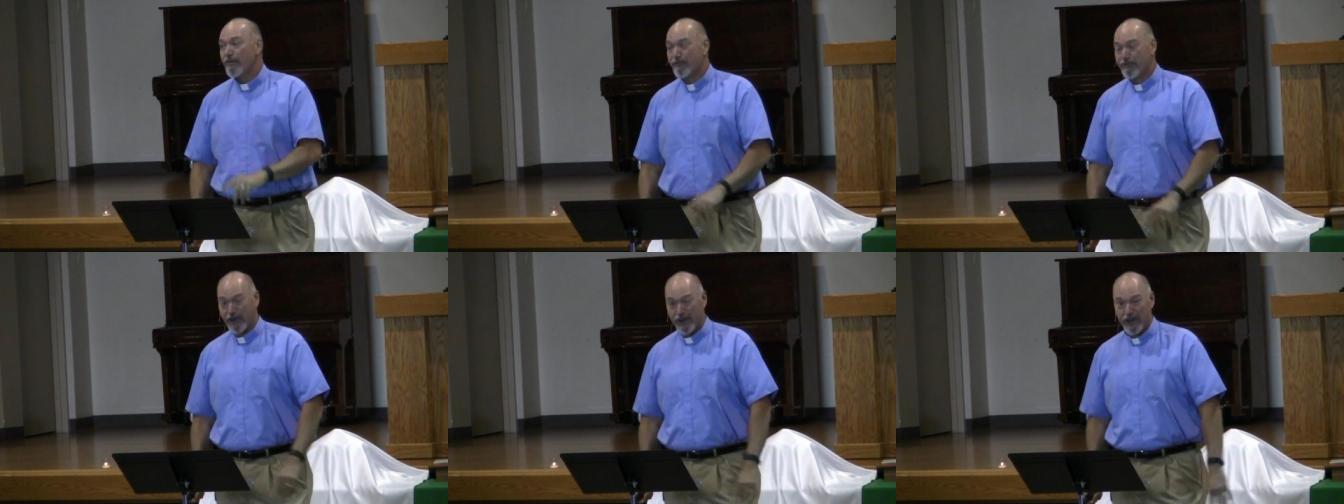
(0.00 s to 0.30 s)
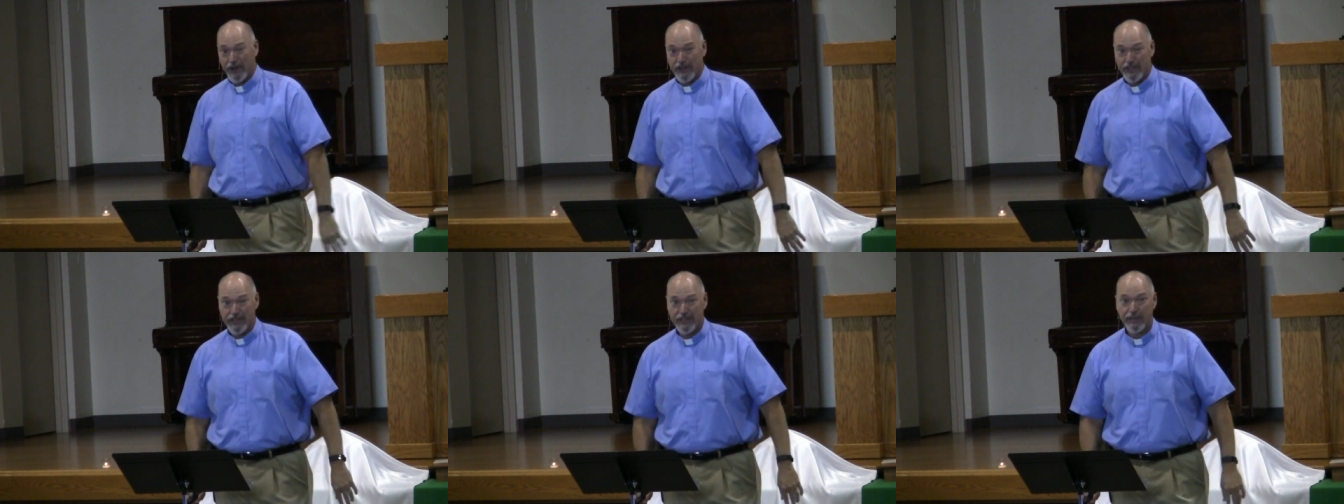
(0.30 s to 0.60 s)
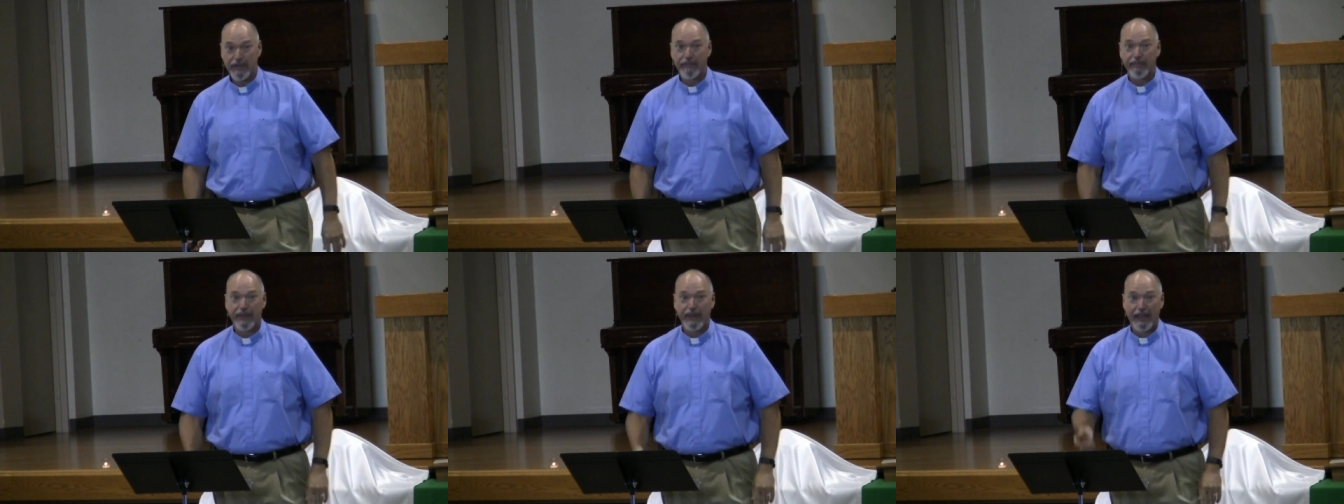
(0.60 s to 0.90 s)

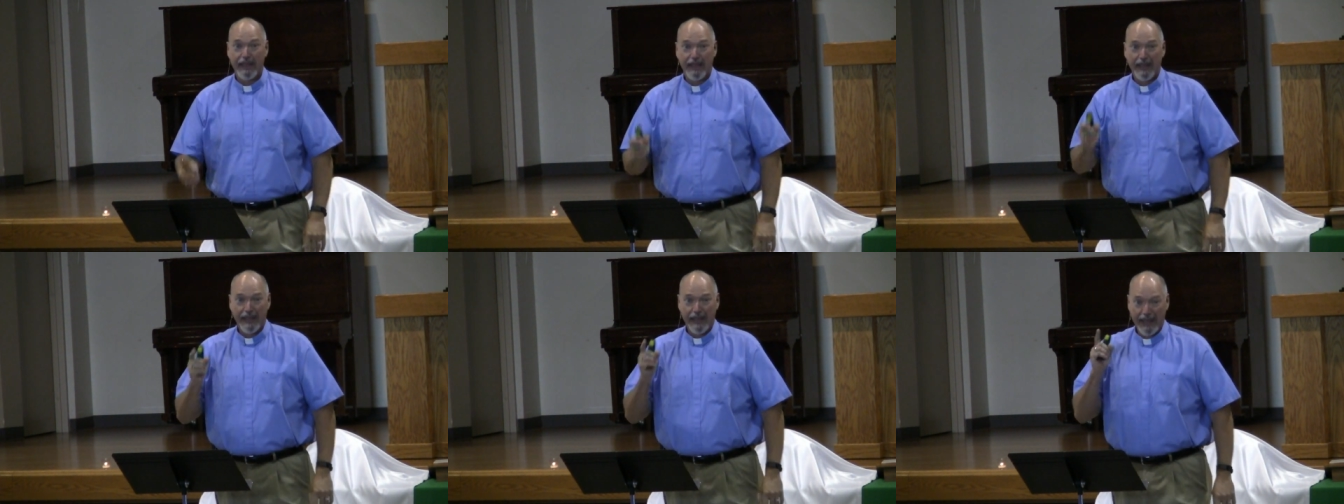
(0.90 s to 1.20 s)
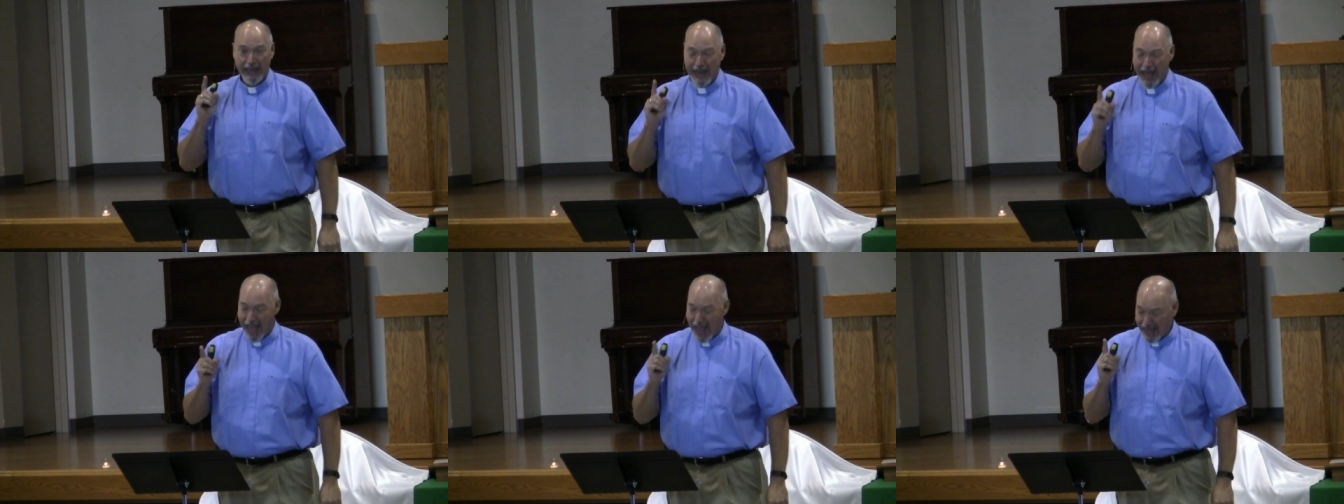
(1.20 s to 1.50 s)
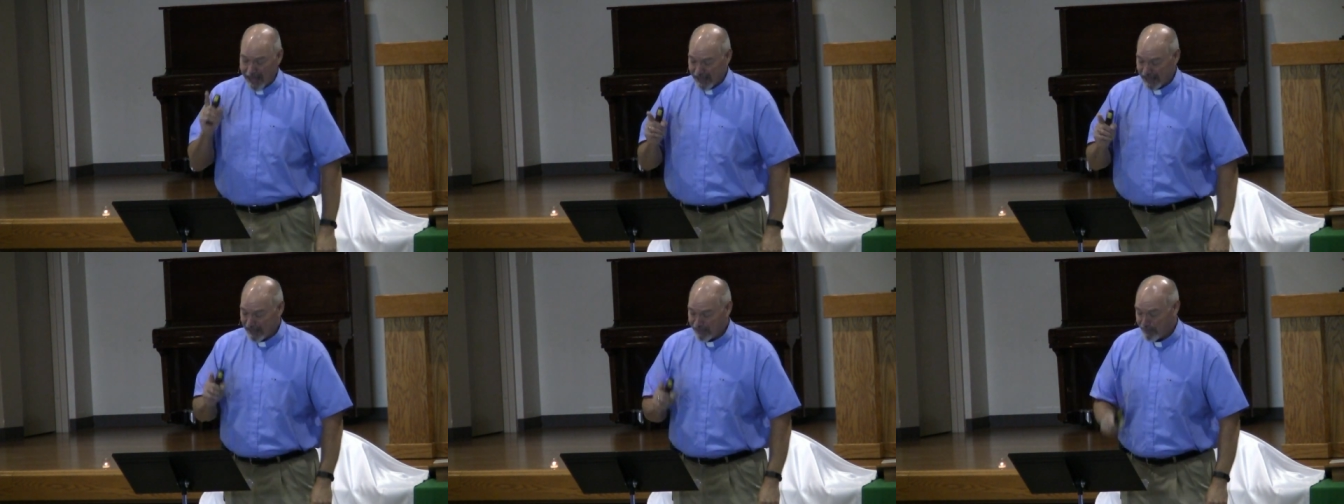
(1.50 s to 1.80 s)
First, it
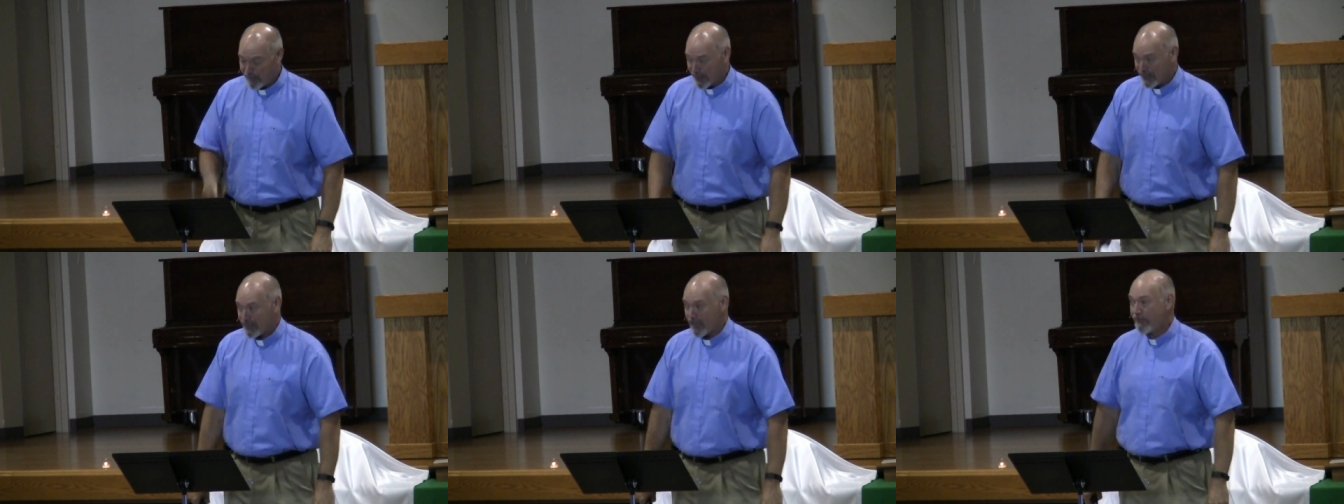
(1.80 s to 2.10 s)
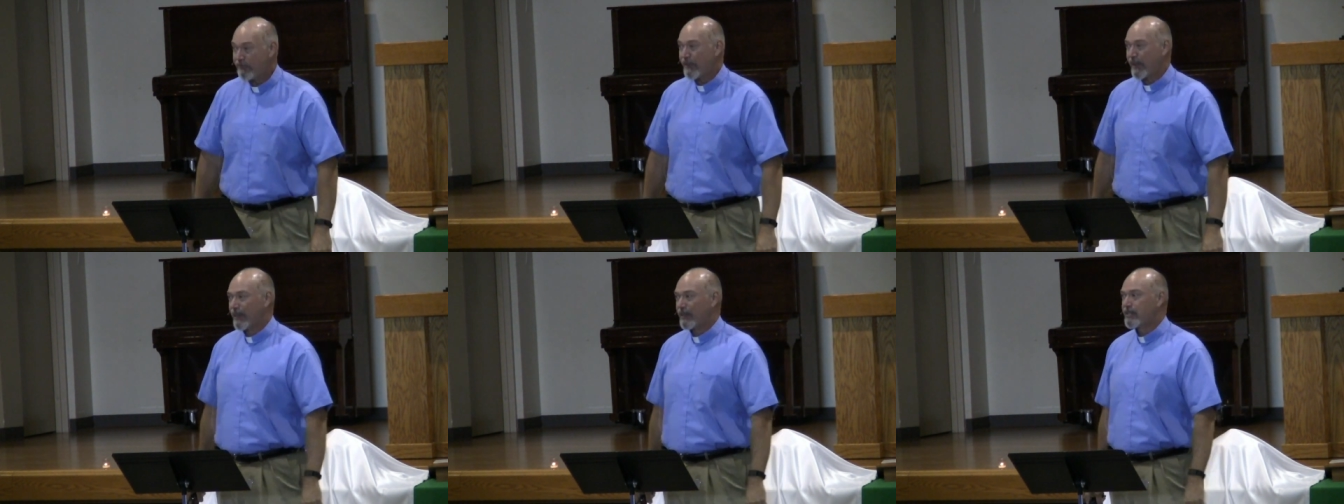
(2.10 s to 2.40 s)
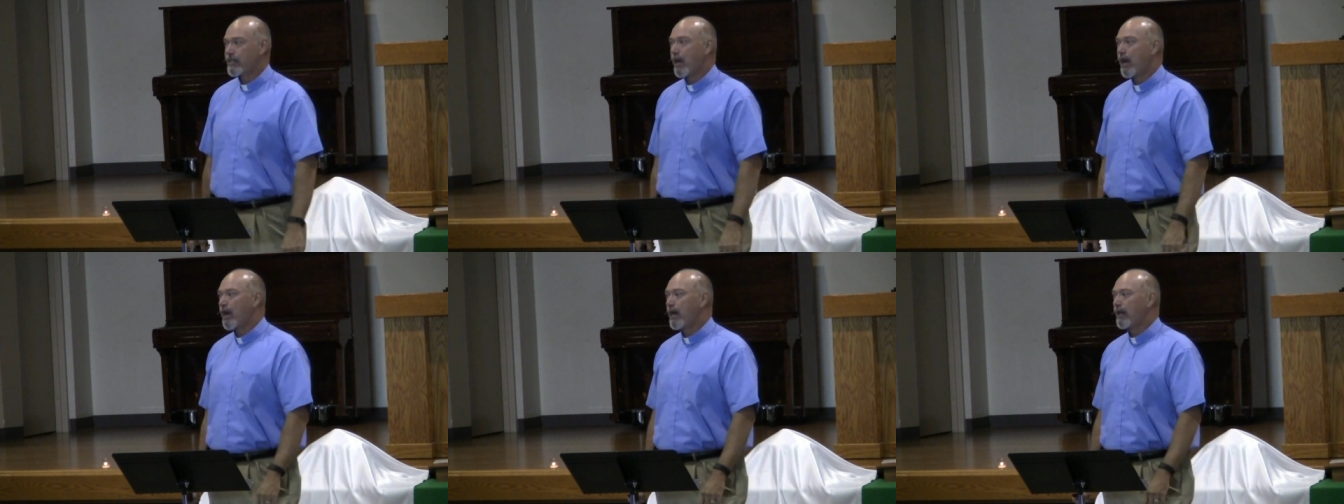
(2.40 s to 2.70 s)
had a specific
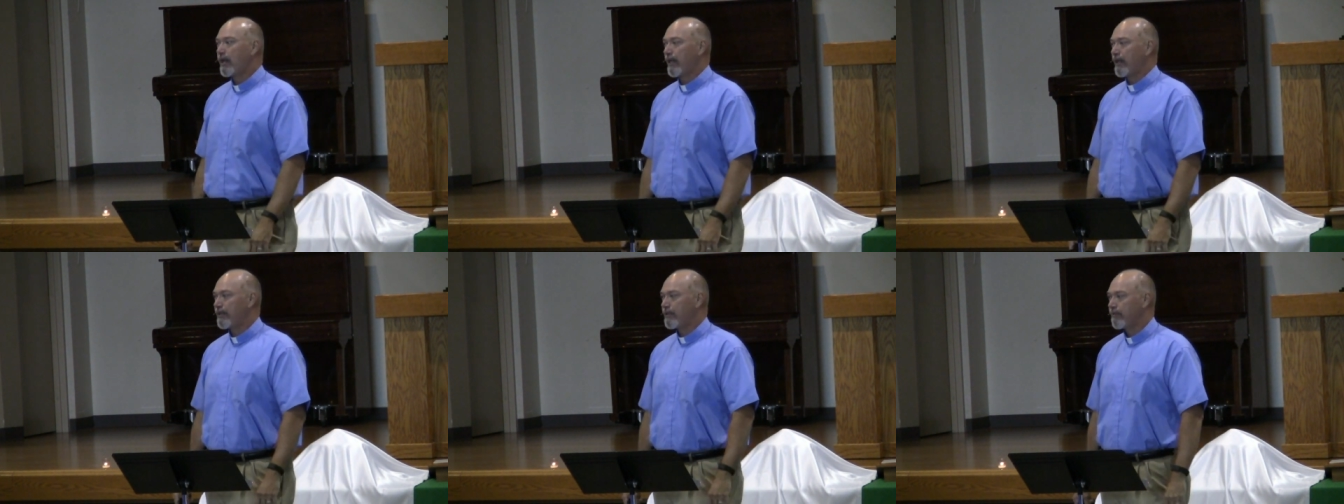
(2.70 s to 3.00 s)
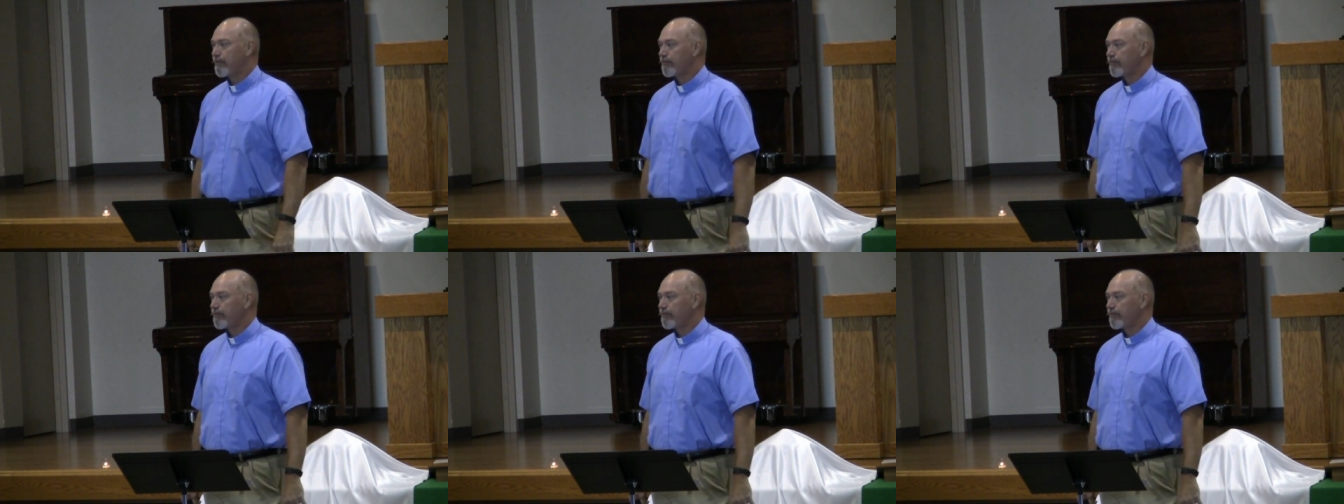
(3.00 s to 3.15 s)
target.